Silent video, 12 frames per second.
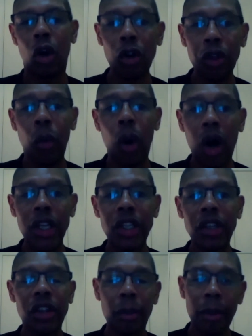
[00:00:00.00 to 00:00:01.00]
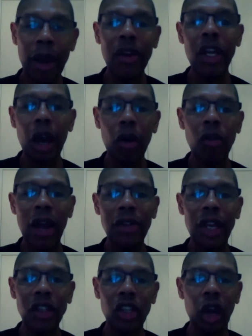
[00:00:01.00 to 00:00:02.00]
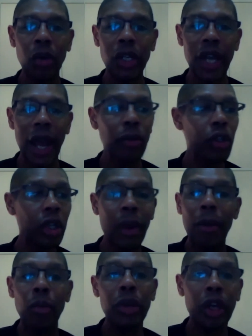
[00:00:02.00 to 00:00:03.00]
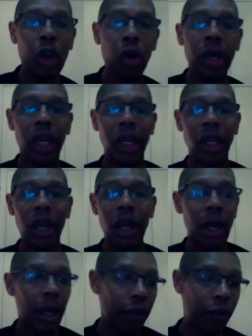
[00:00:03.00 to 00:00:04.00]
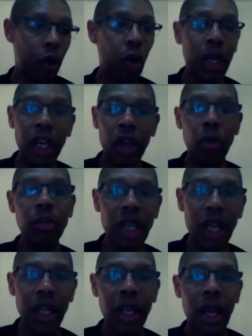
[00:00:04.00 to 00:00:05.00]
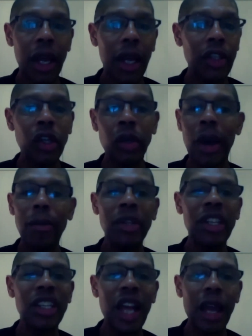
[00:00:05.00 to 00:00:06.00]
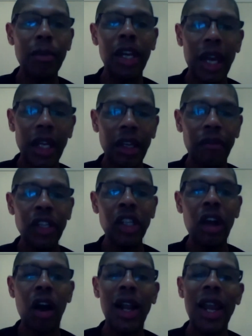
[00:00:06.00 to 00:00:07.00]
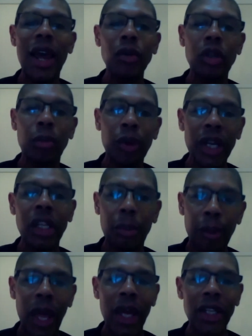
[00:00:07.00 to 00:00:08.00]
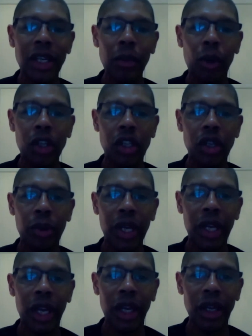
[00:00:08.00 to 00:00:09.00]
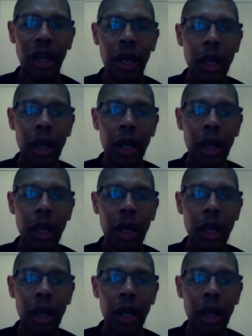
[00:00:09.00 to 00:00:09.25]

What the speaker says: Otherwise, the merry-go-round that's going now is going to happen with Cookie. If Cookie comes in, it's going to happen the same again. If he's not allowed to bring in the players he wants to bring in.